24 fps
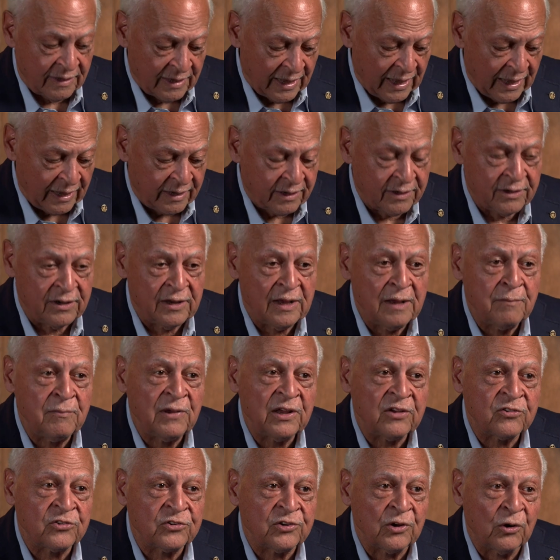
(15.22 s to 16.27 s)

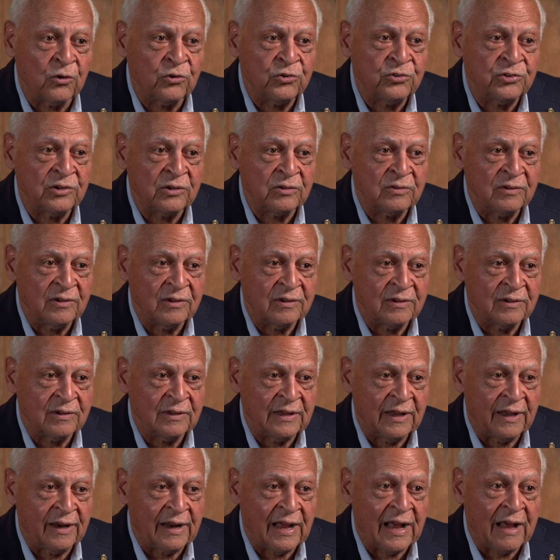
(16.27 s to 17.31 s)
academic, social,
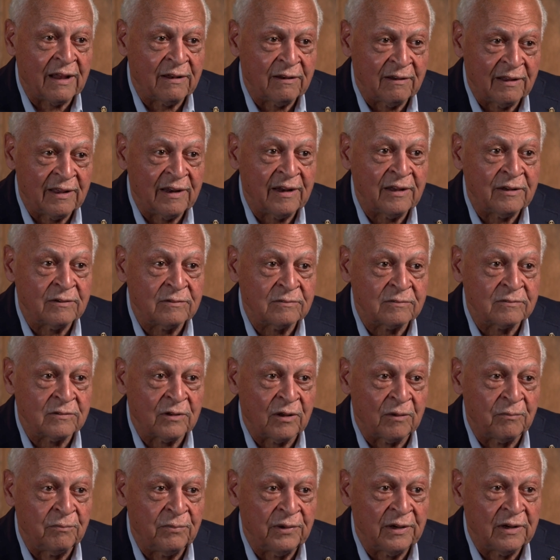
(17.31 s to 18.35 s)
and athletic.
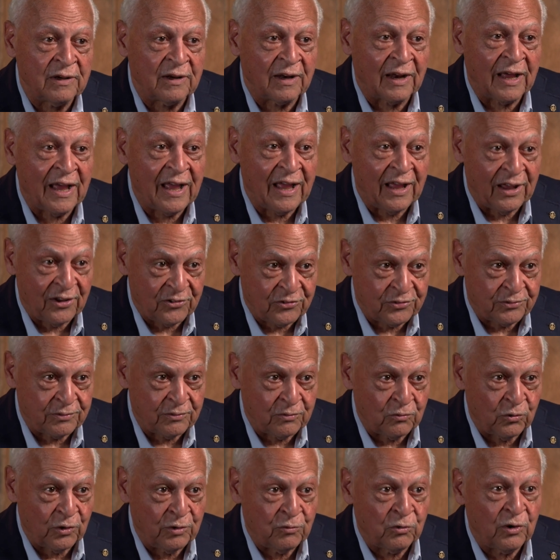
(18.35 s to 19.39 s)
A bit last,
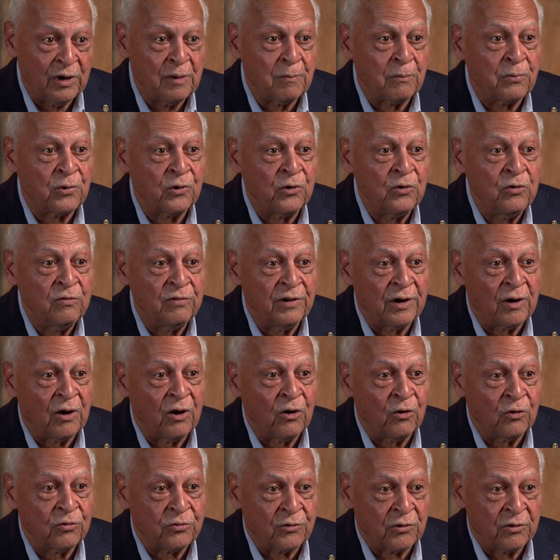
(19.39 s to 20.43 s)
we were improving
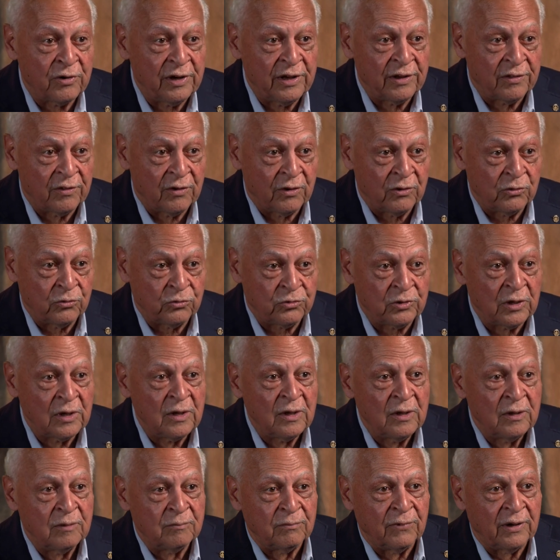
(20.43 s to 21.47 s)
all three of those,
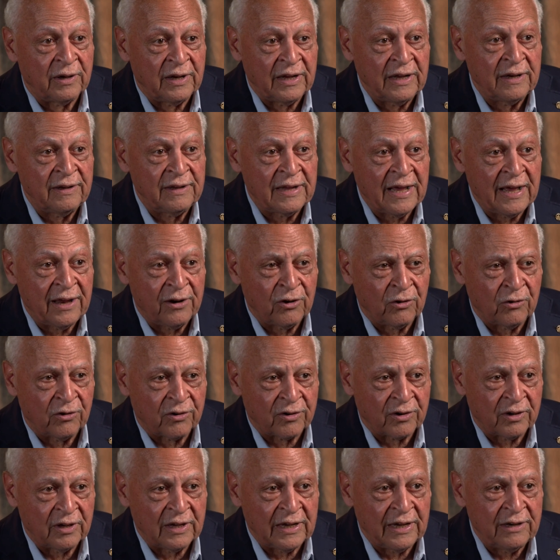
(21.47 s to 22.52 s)
but in that
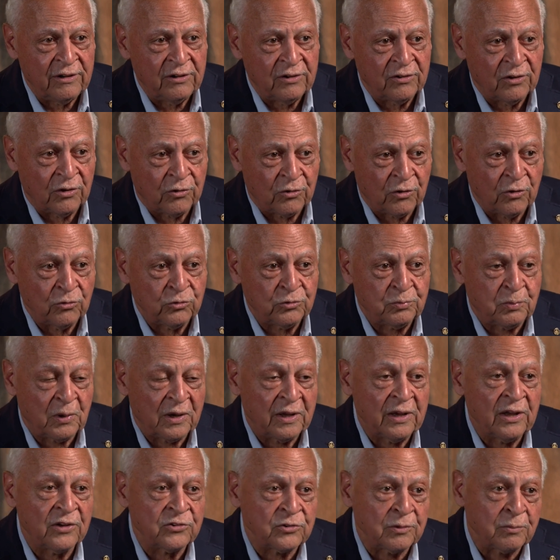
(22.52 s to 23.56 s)
order. And you know those
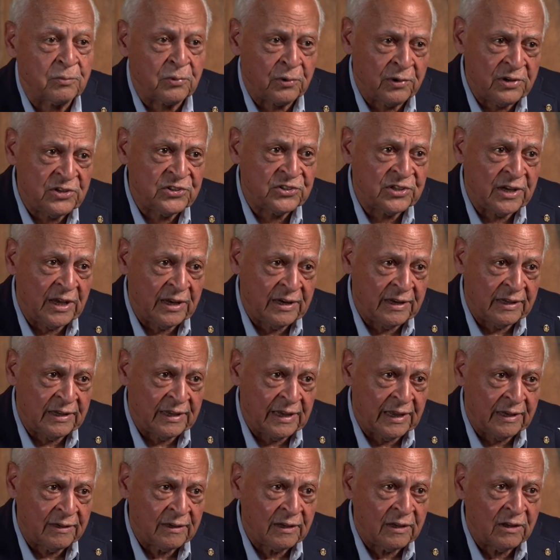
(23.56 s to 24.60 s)
players appreciated
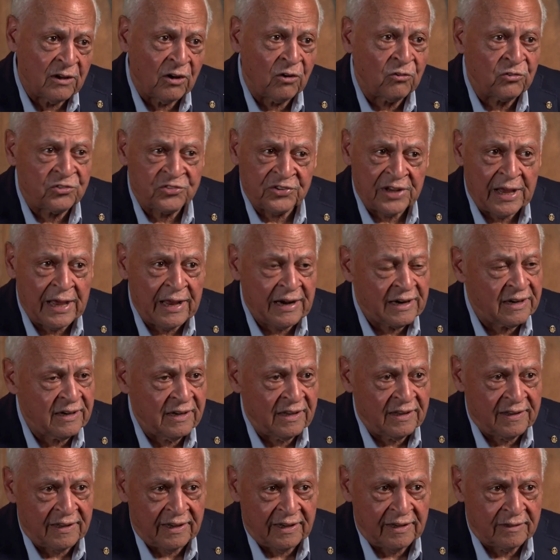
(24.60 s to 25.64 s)
that. On
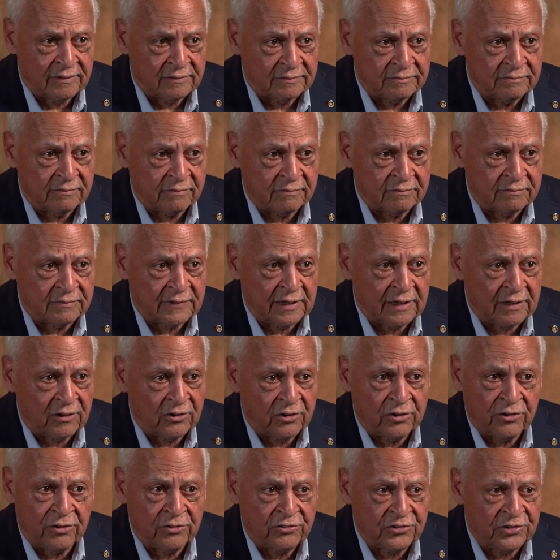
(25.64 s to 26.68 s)
Saturday, they'll they'll
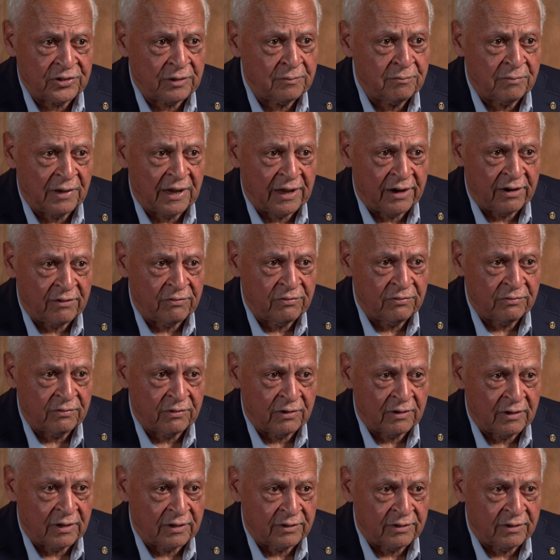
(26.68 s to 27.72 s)
hurt somebody.
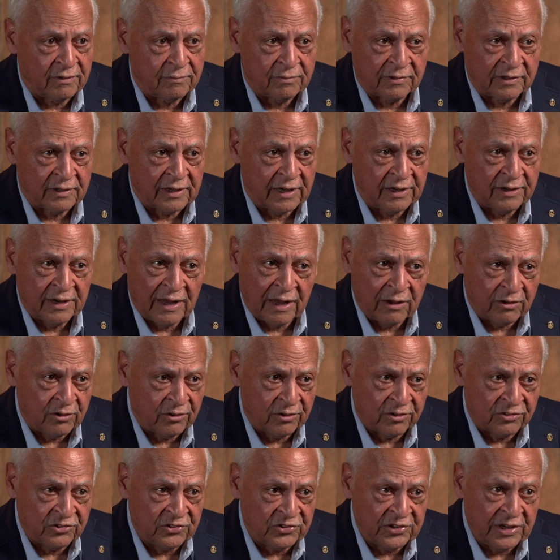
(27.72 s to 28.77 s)
They're not
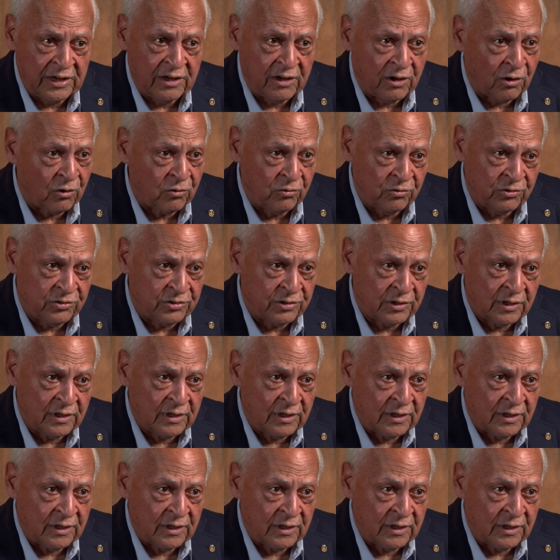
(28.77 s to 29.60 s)
going to see coach